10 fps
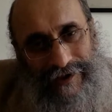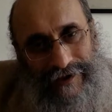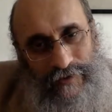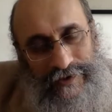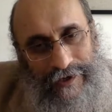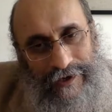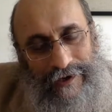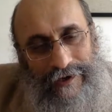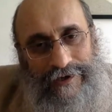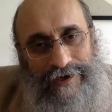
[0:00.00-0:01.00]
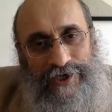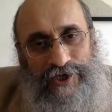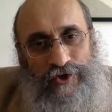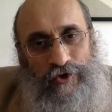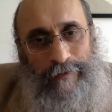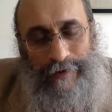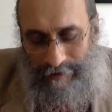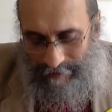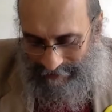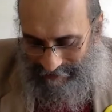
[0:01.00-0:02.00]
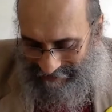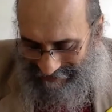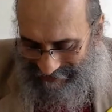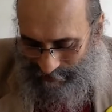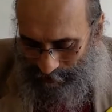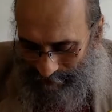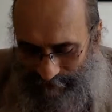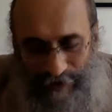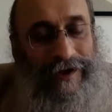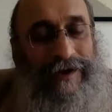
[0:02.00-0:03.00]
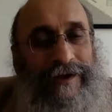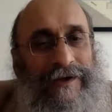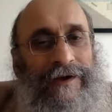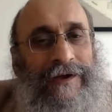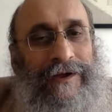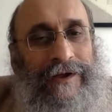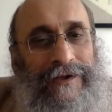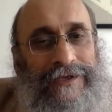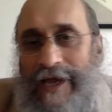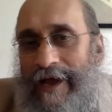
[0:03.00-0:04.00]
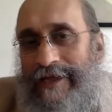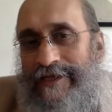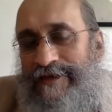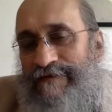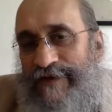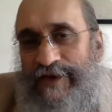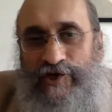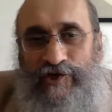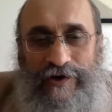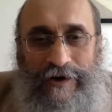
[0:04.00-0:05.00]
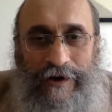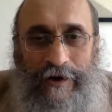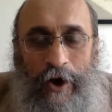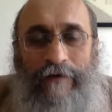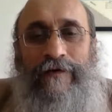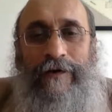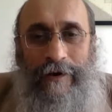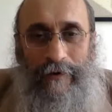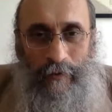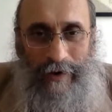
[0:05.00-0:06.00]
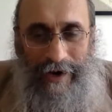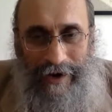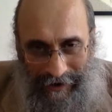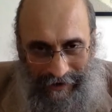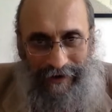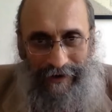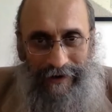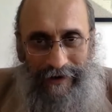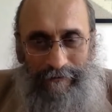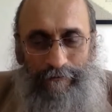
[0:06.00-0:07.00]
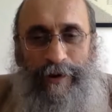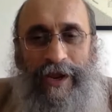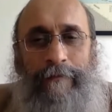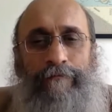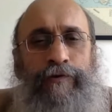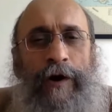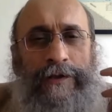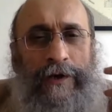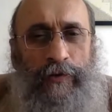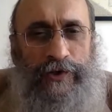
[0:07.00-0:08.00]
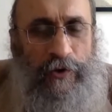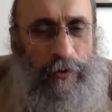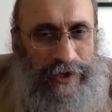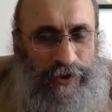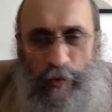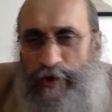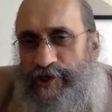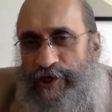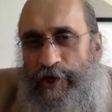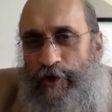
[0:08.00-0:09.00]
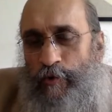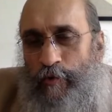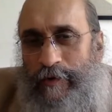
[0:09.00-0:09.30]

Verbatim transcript: It was a dystopian sort of a science fiction novel where Big Brother was always watching you.